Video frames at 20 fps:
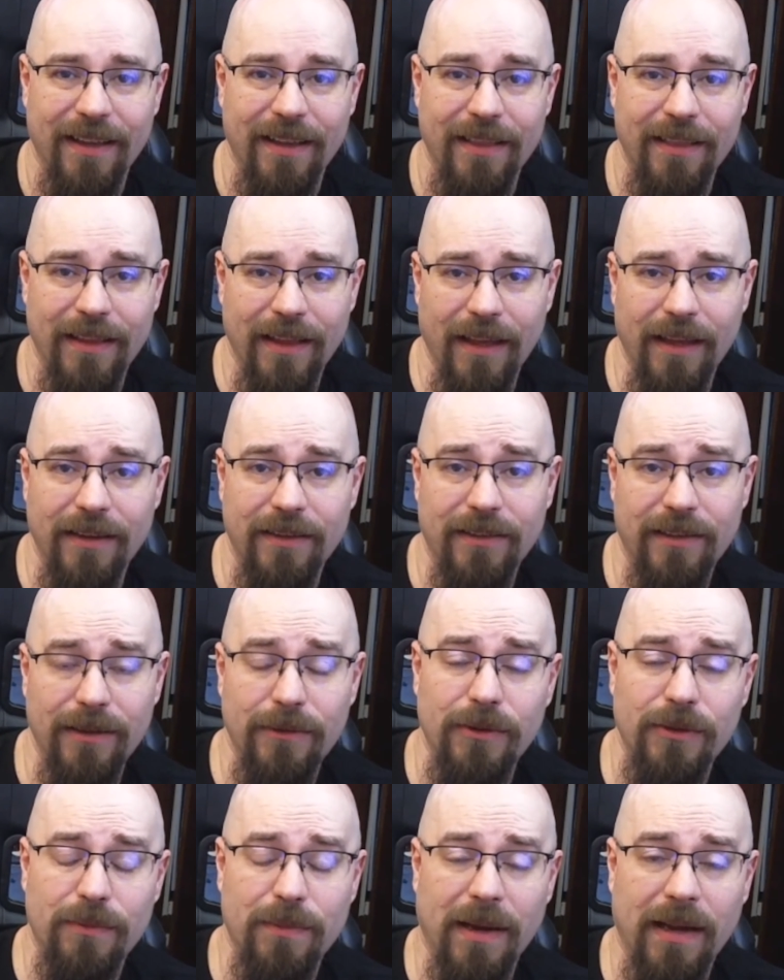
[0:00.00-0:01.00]
that she
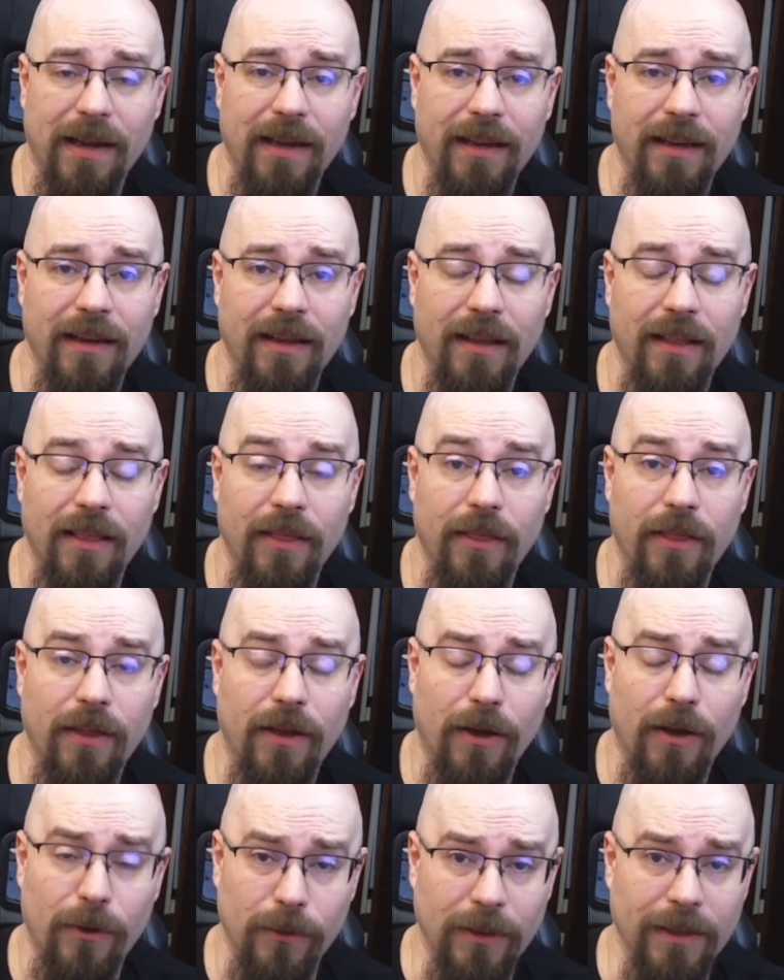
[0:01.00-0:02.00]
was buying the
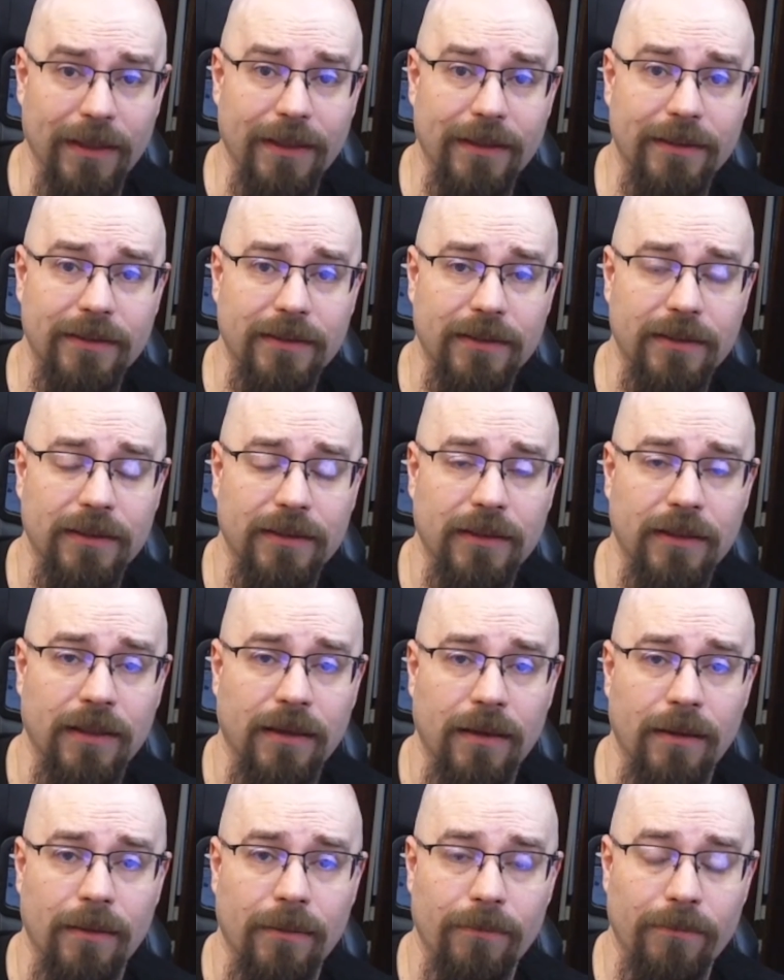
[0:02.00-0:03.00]
whole list
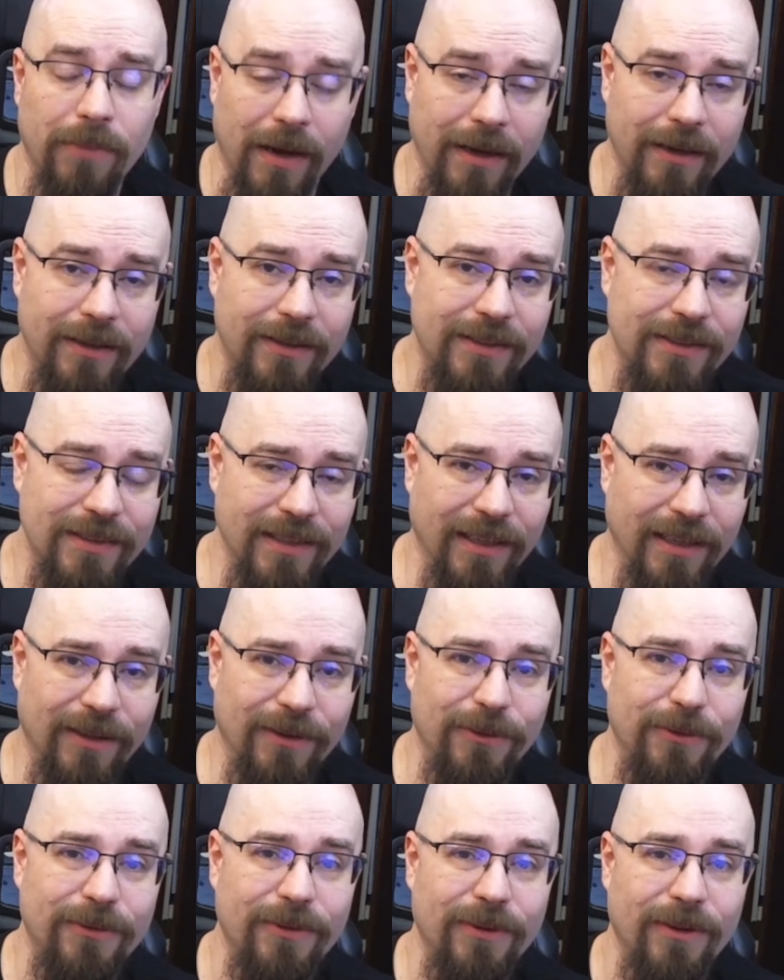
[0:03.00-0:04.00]
by
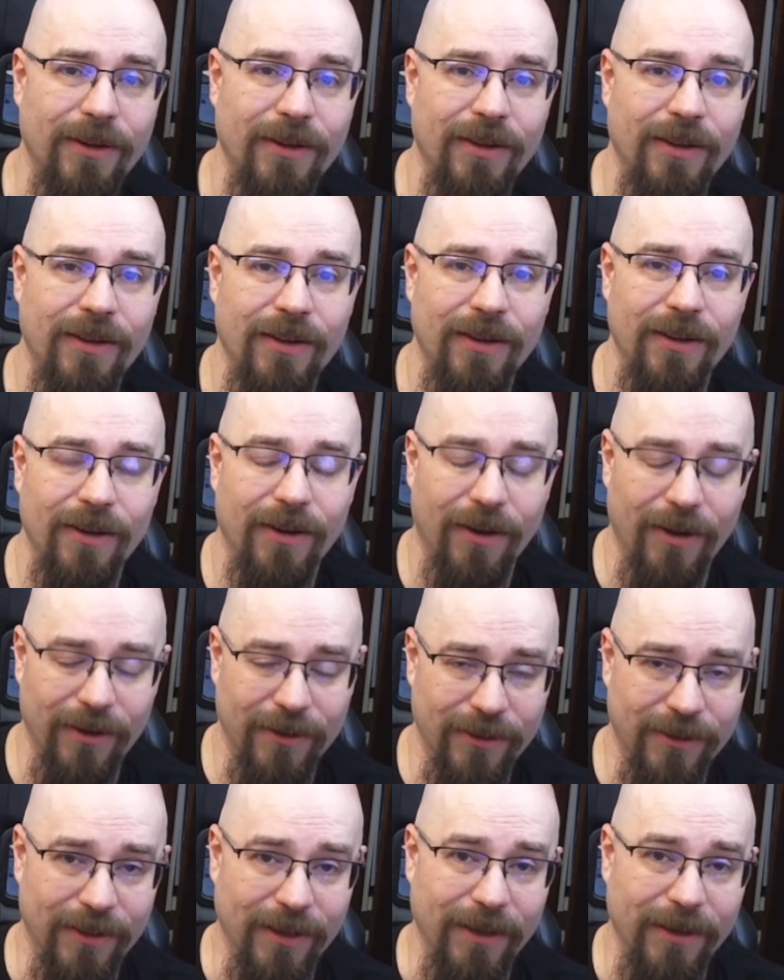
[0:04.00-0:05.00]
herself on
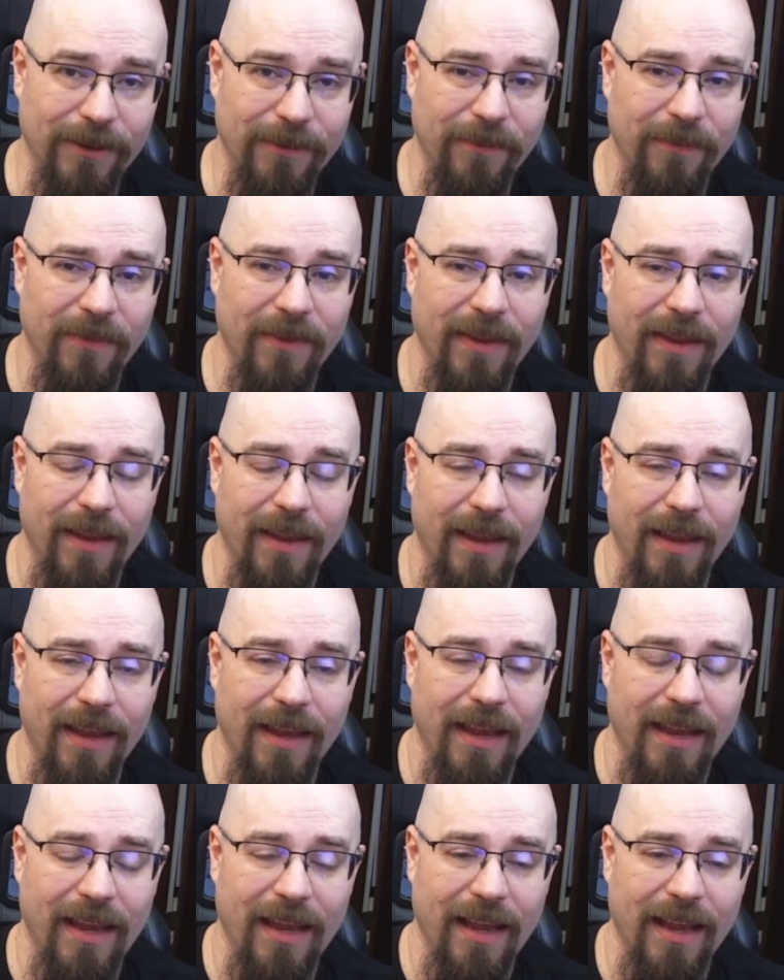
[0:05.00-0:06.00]
her
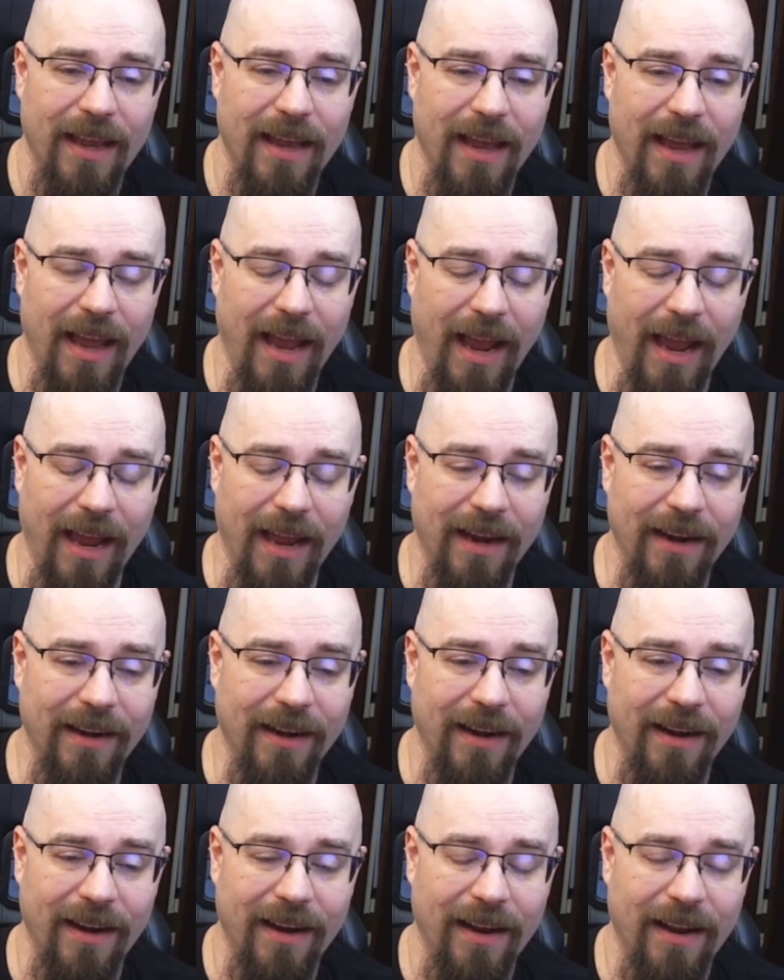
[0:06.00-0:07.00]
own.
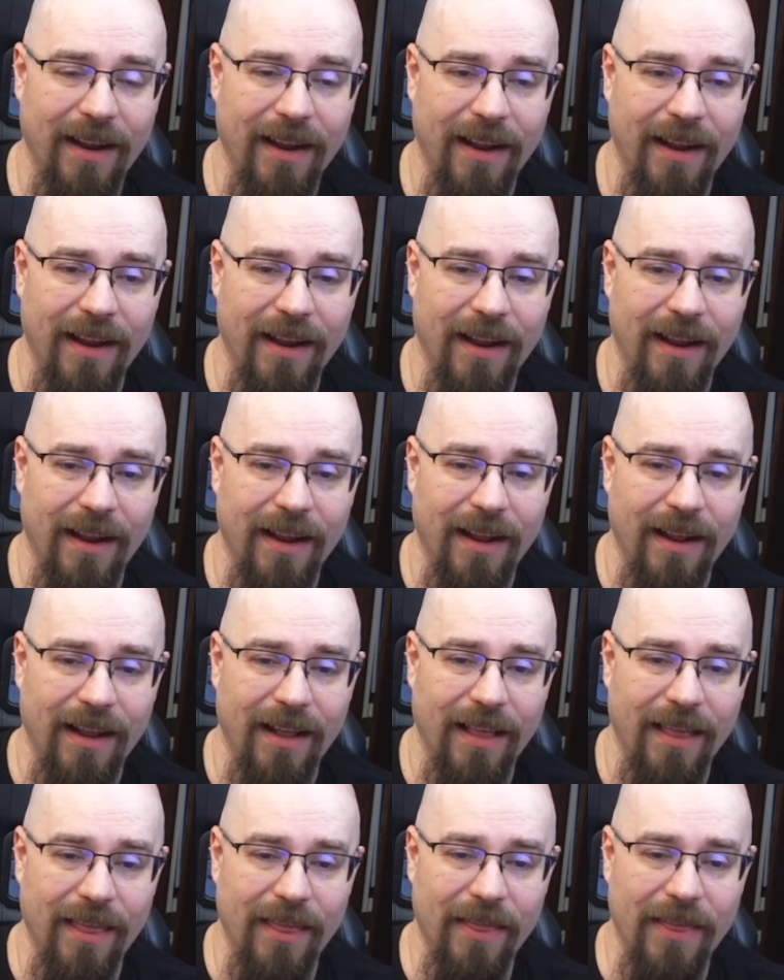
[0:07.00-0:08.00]
And
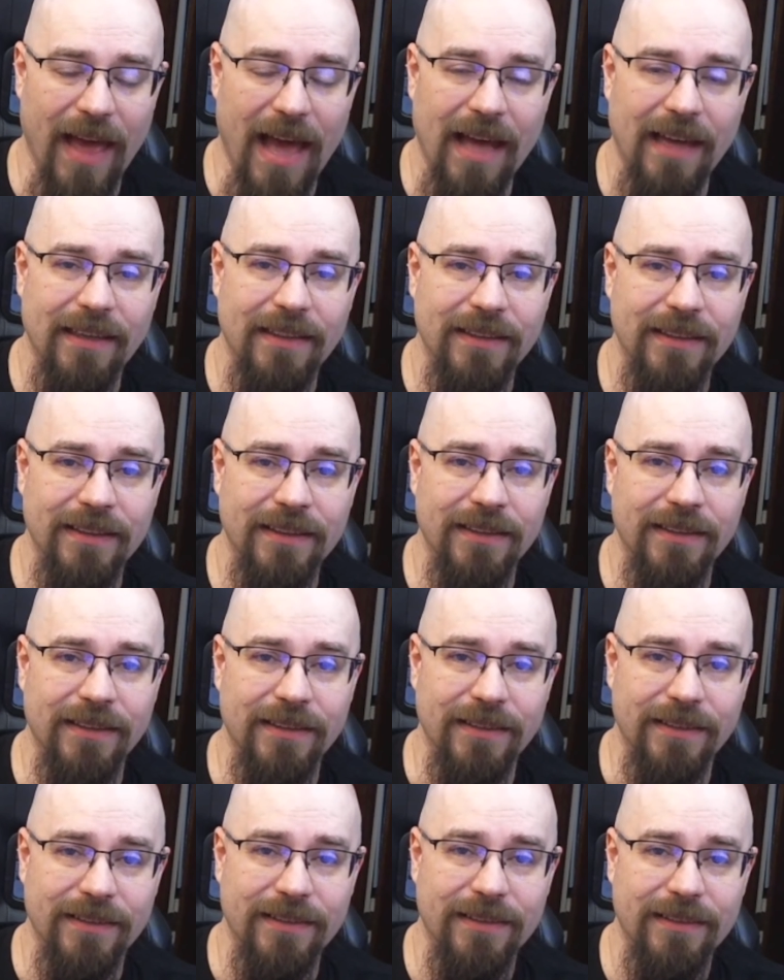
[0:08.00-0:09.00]
that
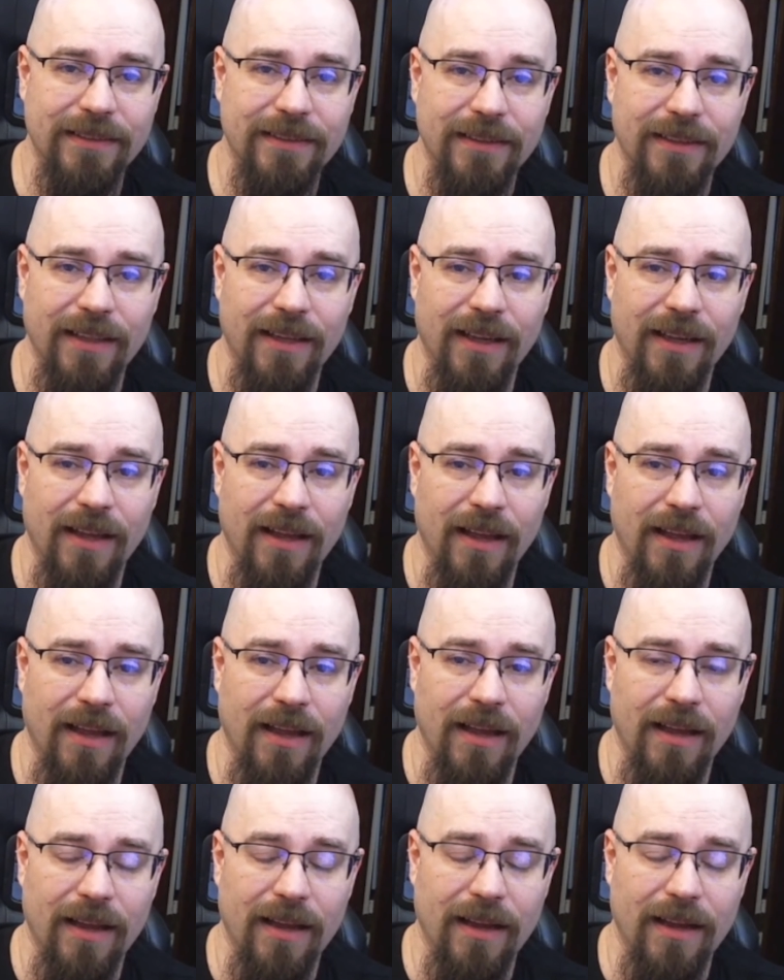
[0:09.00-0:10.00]
is
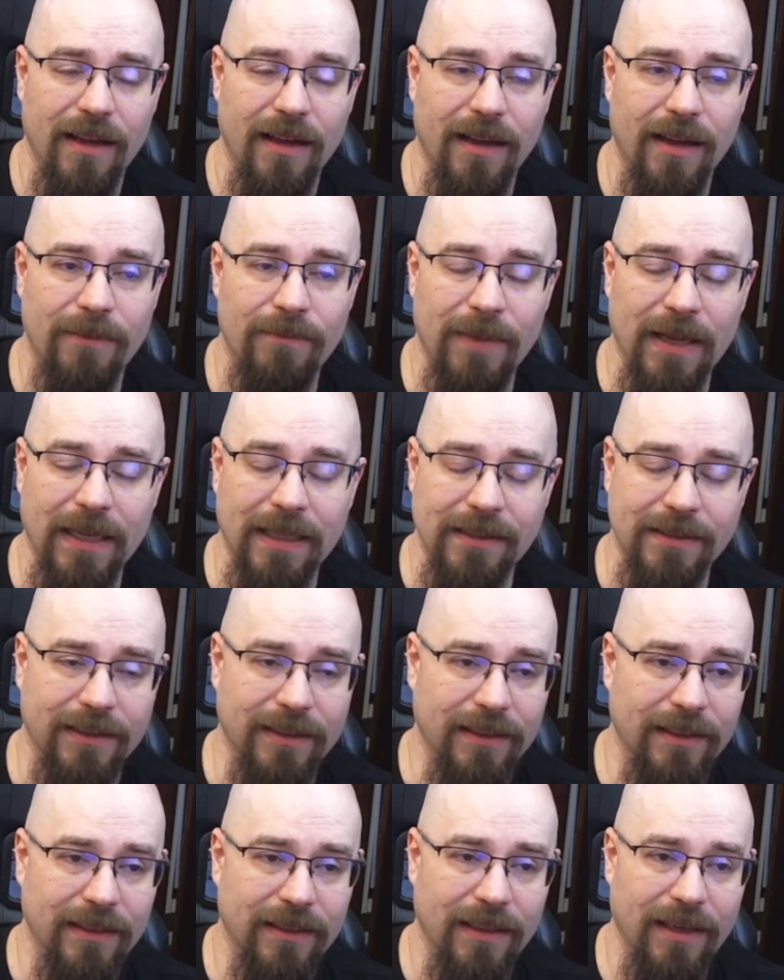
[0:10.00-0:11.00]

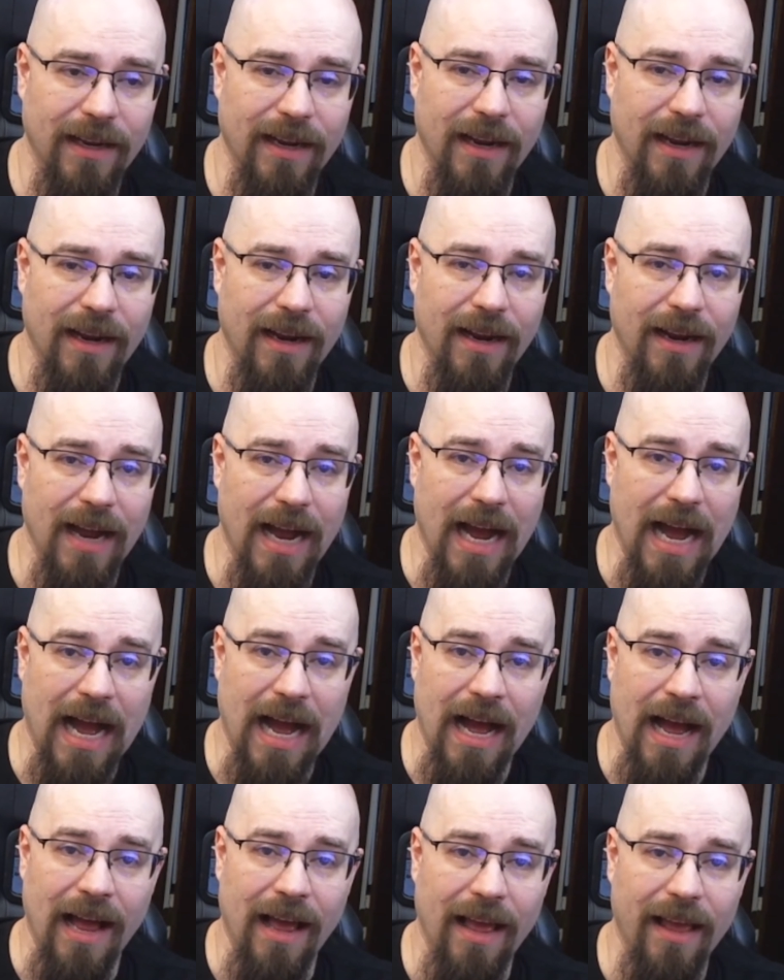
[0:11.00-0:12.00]
amazing.
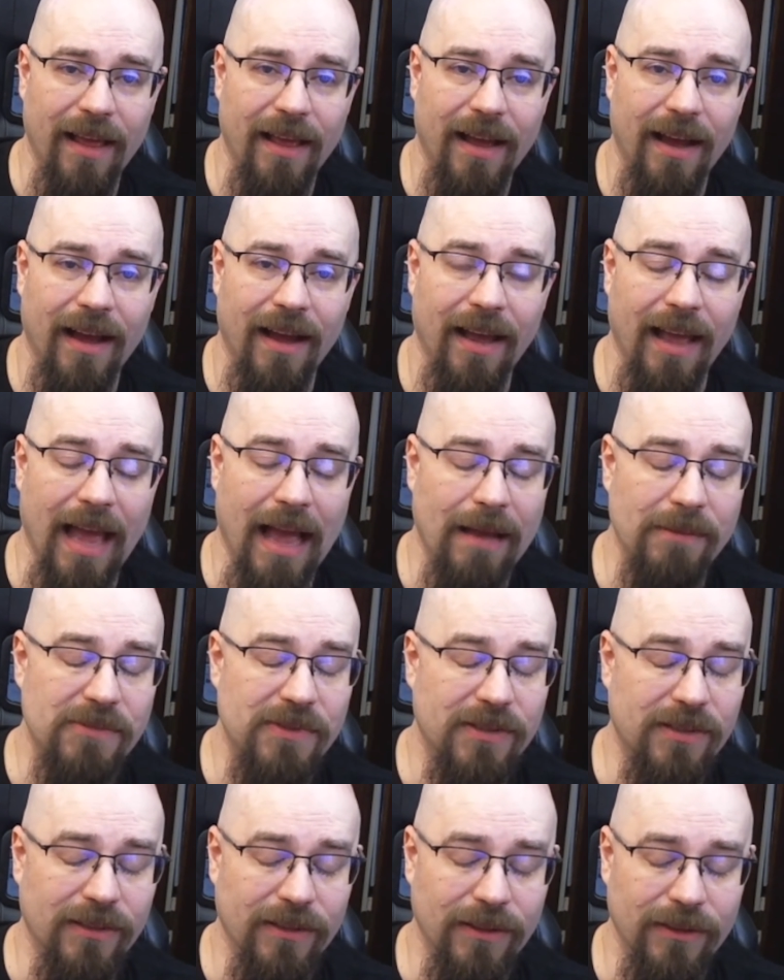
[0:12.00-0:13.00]
I I
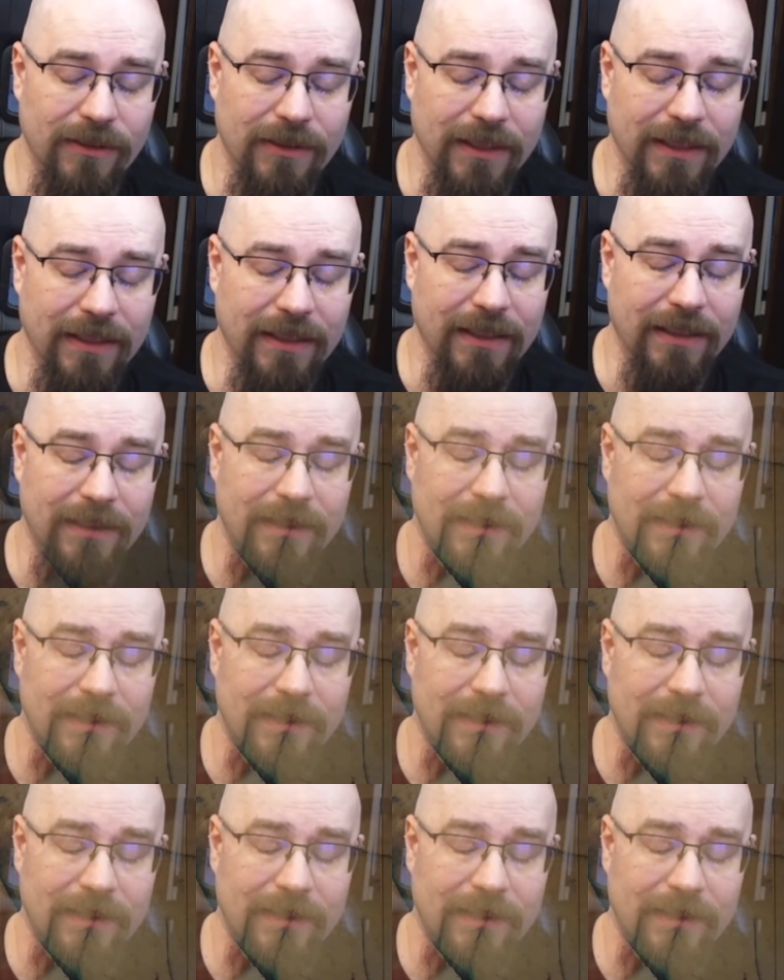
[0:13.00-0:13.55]
absolutely